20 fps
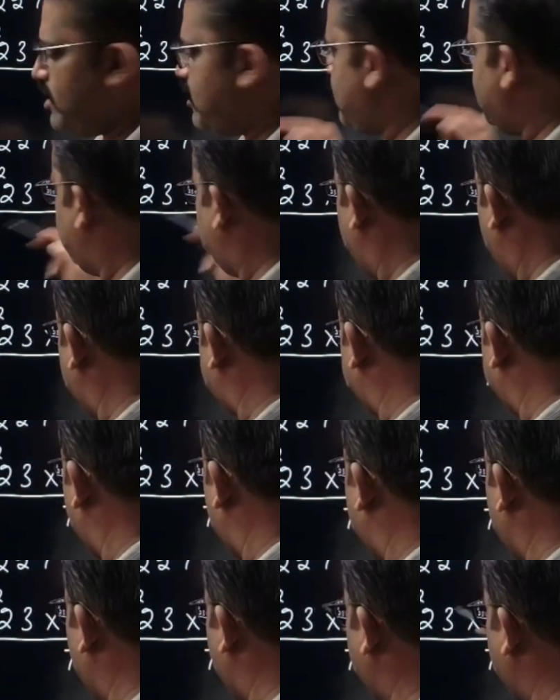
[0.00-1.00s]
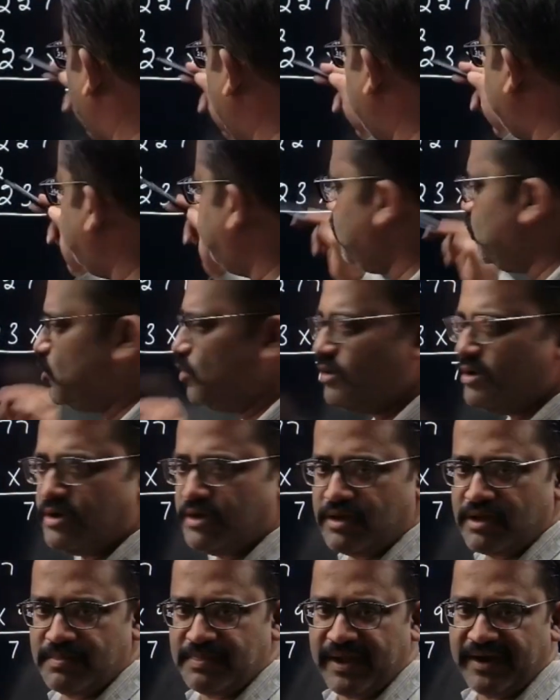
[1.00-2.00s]
Next 9 with 2,
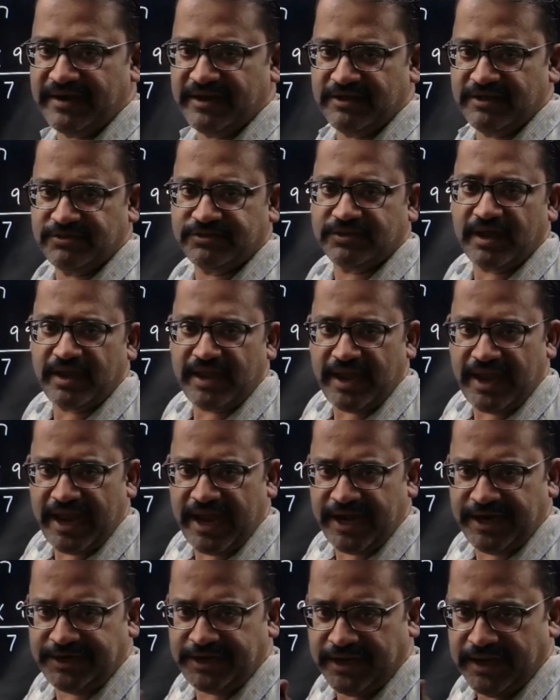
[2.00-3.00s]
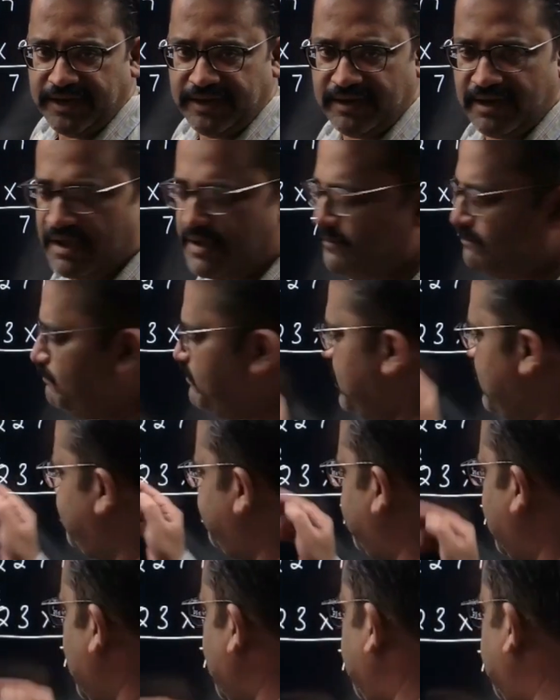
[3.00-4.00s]
that is 18 plus
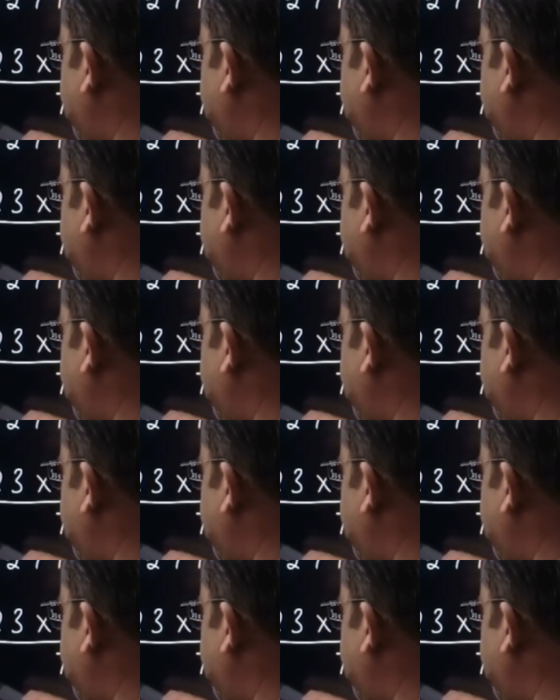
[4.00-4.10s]
carry